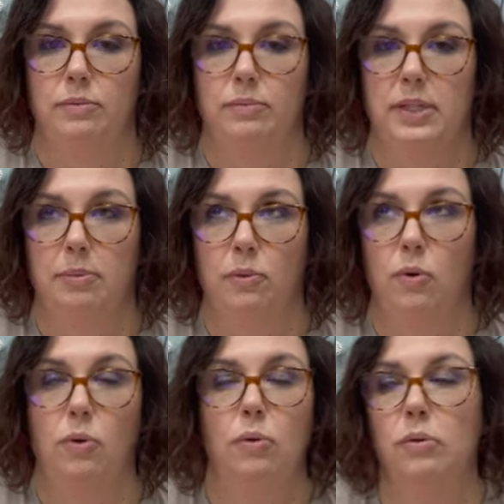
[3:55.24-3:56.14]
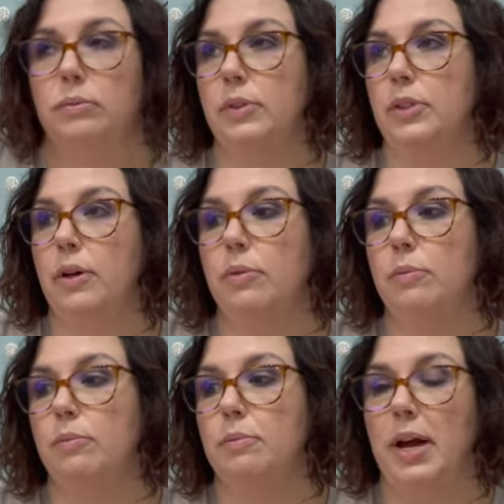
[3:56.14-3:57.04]
typical,
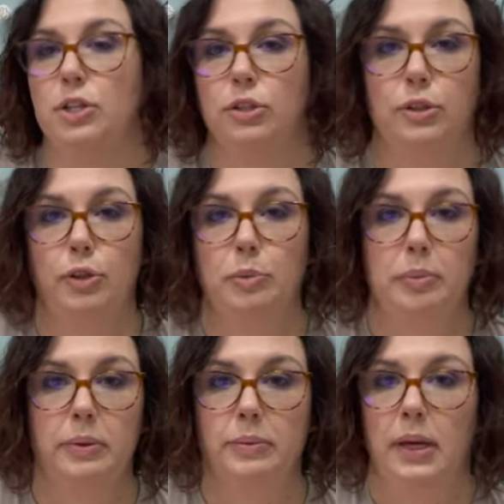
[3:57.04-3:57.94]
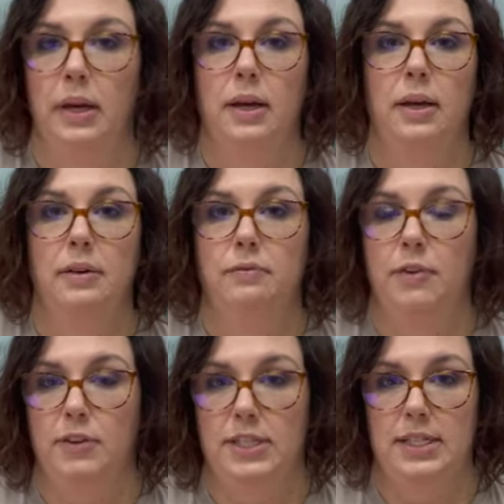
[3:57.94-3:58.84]
magic loop,
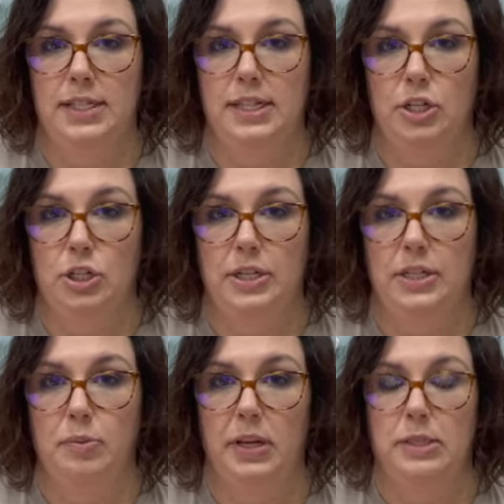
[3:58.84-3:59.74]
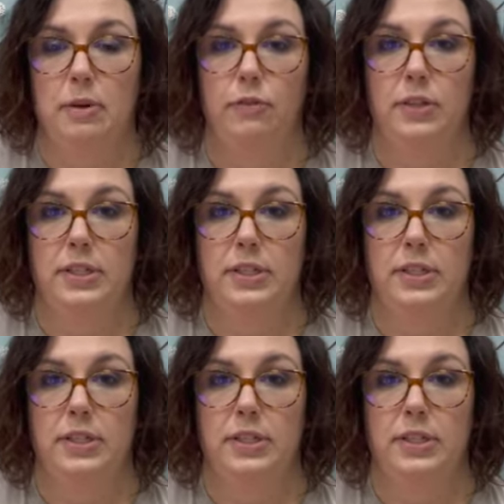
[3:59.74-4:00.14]
56 stitches because my foot